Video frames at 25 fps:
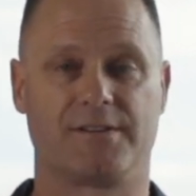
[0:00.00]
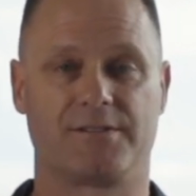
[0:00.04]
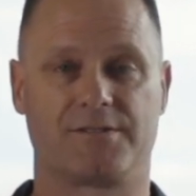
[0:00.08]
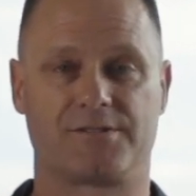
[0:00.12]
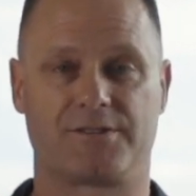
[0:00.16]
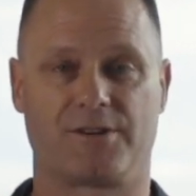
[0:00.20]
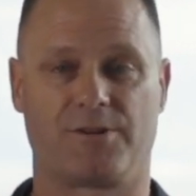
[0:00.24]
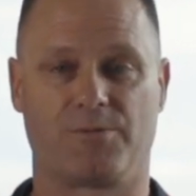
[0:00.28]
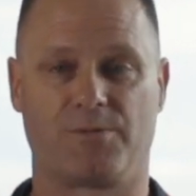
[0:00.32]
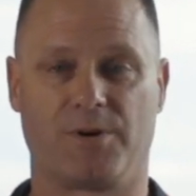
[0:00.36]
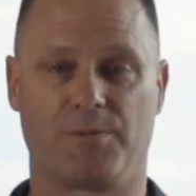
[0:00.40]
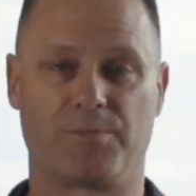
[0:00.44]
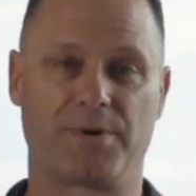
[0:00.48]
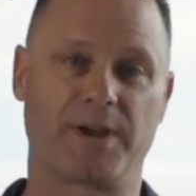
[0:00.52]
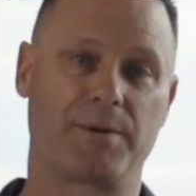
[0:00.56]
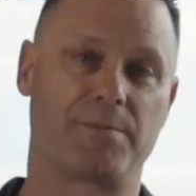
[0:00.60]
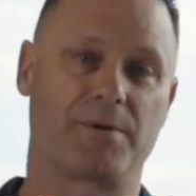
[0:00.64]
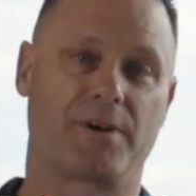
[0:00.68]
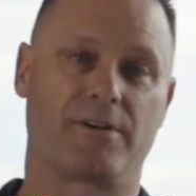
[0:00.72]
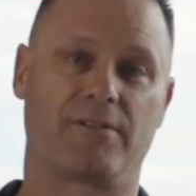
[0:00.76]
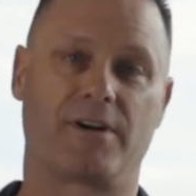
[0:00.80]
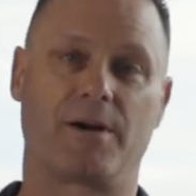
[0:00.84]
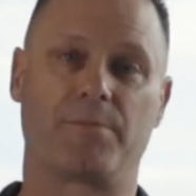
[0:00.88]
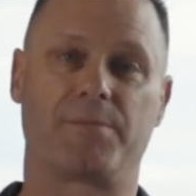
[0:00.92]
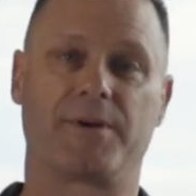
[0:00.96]
so when
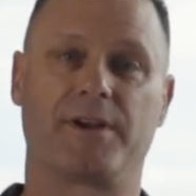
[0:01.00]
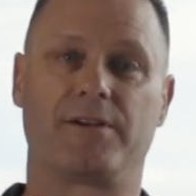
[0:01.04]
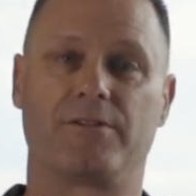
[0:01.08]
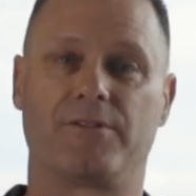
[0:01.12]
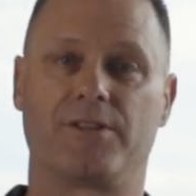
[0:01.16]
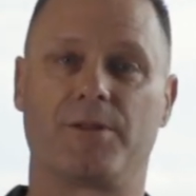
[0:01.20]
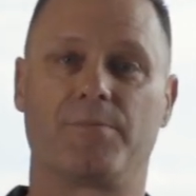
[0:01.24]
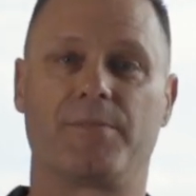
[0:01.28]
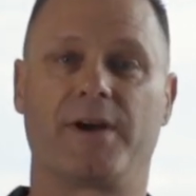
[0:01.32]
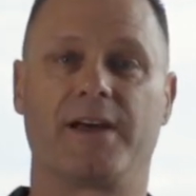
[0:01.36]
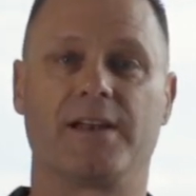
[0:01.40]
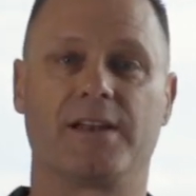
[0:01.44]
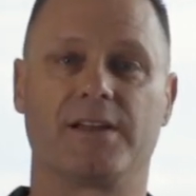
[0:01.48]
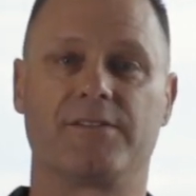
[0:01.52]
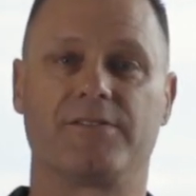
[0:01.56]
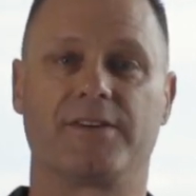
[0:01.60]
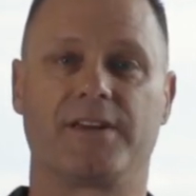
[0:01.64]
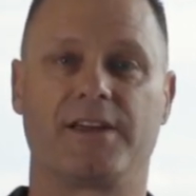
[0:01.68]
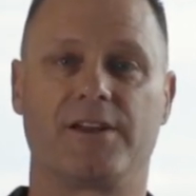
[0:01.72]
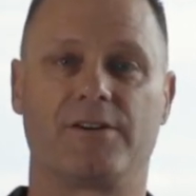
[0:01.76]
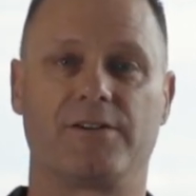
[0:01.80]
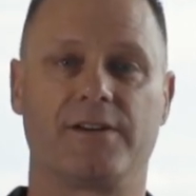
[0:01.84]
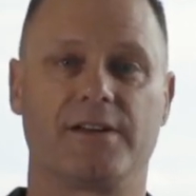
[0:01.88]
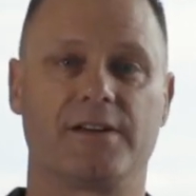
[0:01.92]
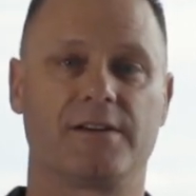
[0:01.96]
people are up here in the main
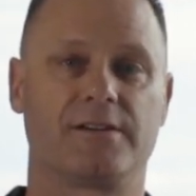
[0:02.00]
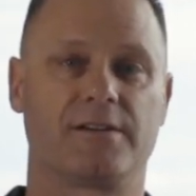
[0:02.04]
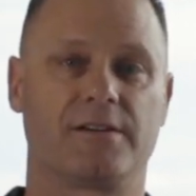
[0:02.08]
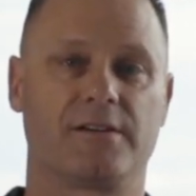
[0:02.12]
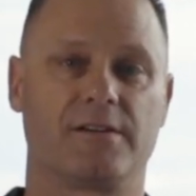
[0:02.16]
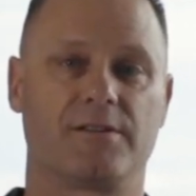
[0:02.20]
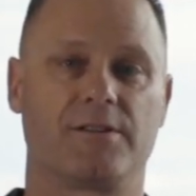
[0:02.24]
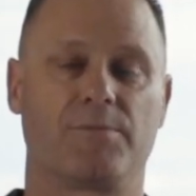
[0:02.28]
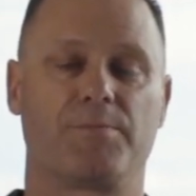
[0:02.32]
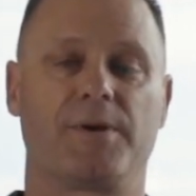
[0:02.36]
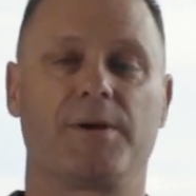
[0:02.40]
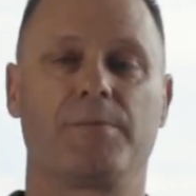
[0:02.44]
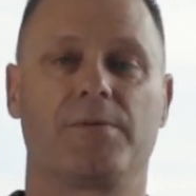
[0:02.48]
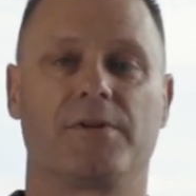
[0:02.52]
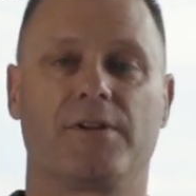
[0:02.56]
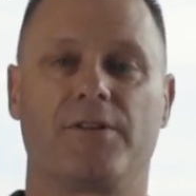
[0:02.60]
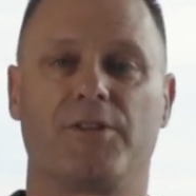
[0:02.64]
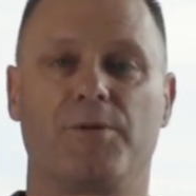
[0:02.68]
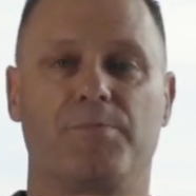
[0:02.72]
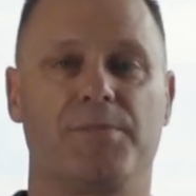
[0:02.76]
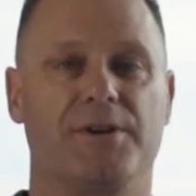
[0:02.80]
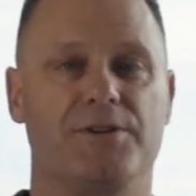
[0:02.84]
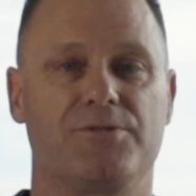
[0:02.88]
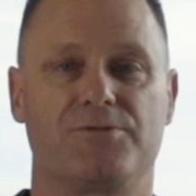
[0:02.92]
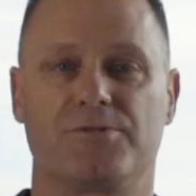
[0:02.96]
living area, people
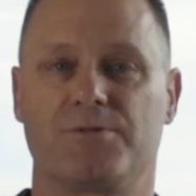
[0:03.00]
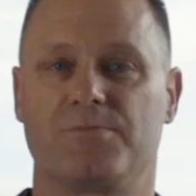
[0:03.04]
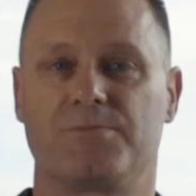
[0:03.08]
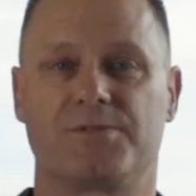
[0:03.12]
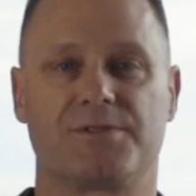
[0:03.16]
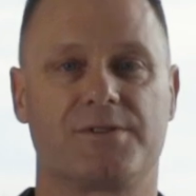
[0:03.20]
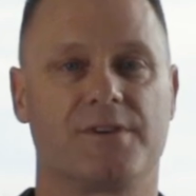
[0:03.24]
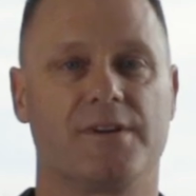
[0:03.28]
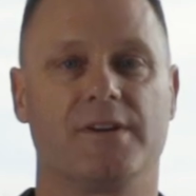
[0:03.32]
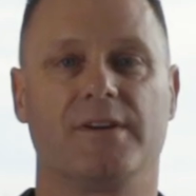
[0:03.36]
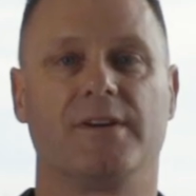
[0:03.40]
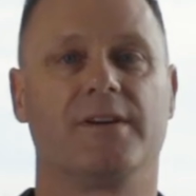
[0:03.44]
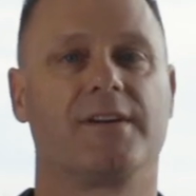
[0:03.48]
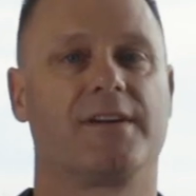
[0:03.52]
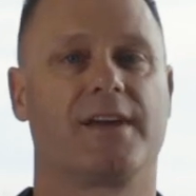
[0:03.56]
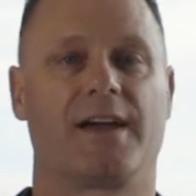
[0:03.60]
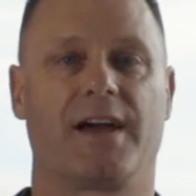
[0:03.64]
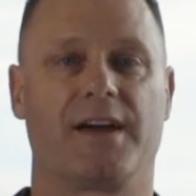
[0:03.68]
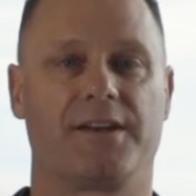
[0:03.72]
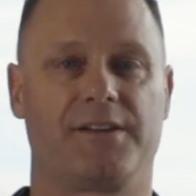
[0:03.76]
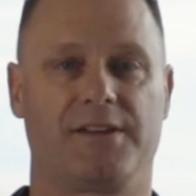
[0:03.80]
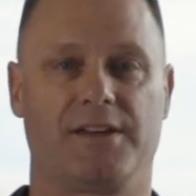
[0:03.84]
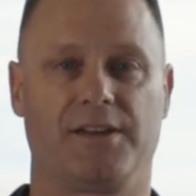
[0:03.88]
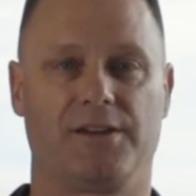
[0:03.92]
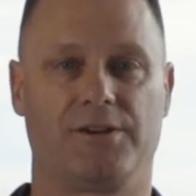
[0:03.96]
in the bedrooms
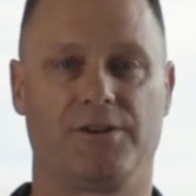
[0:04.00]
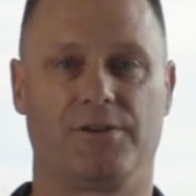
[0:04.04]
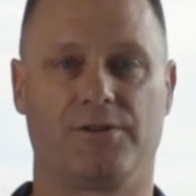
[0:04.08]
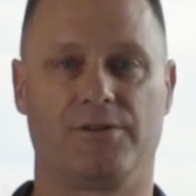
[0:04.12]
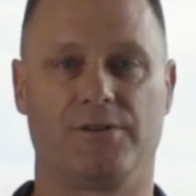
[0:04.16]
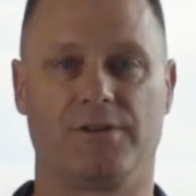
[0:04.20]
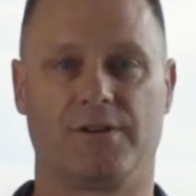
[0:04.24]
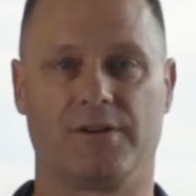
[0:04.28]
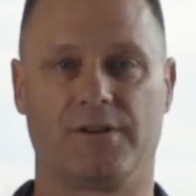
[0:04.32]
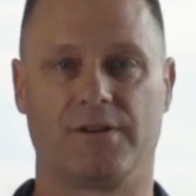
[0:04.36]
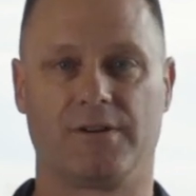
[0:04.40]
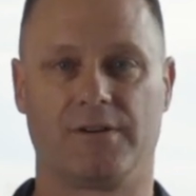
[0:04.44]
can't hear you.